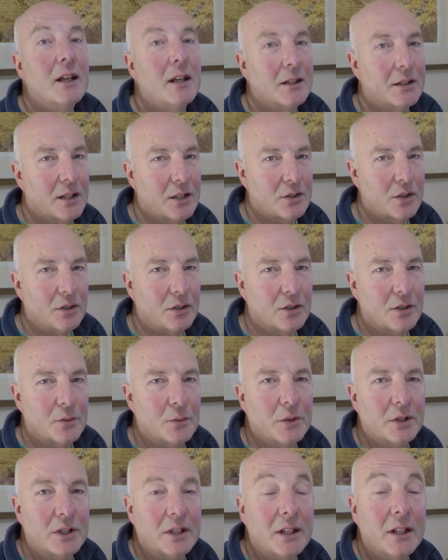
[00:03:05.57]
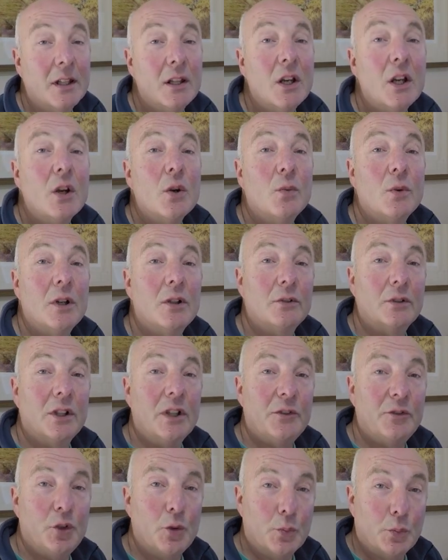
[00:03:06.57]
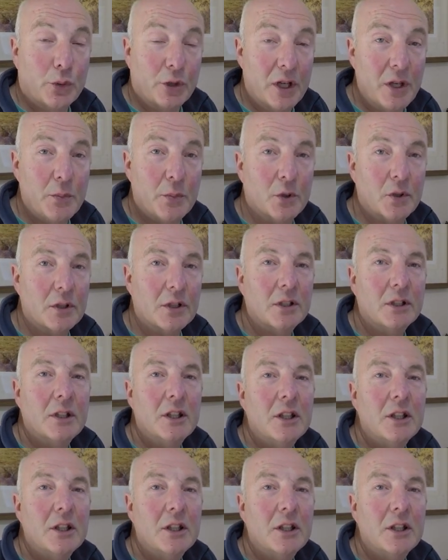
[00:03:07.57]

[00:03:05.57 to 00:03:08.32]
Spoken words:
That's a lot of money. Well, if you pre-book,